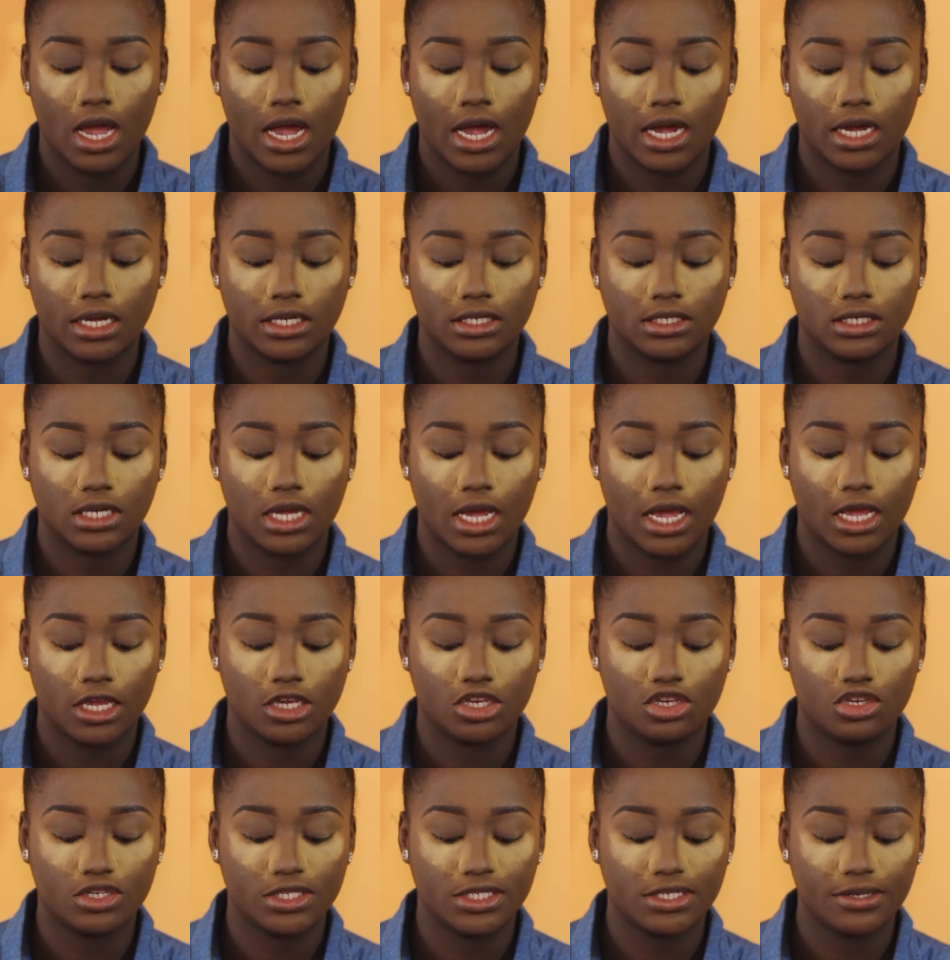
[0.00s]
and I
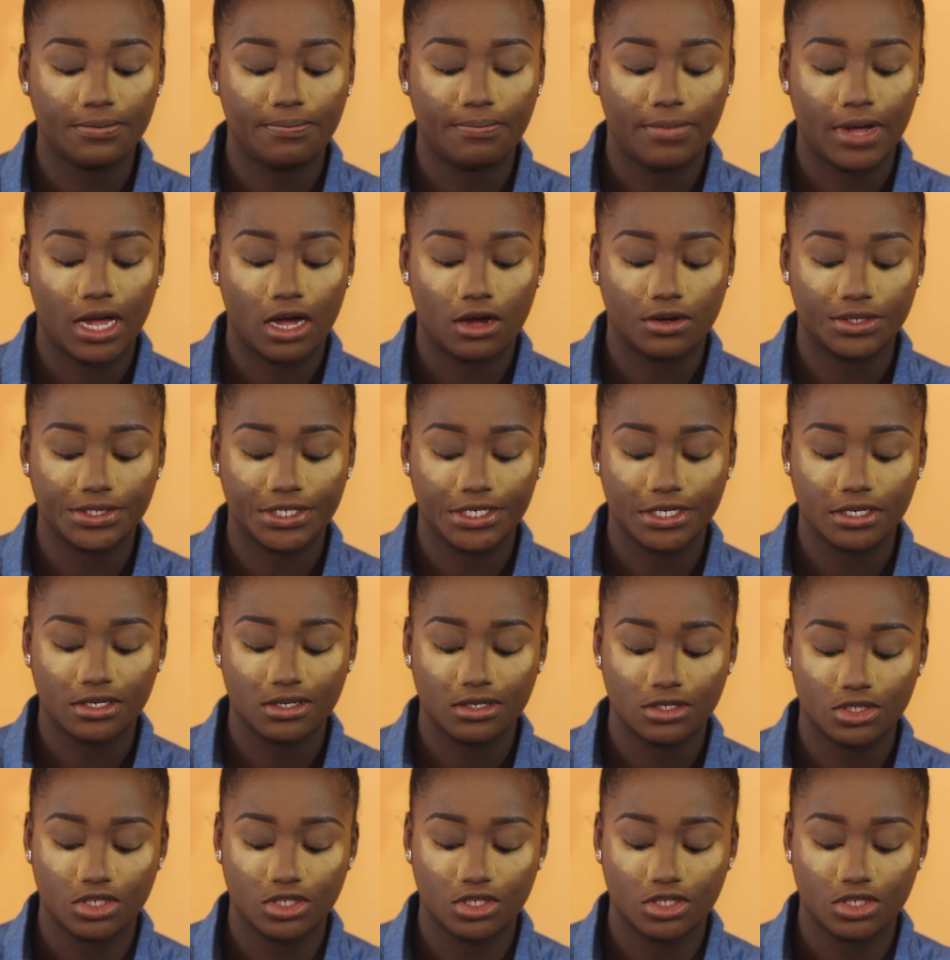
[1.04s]
use the powder,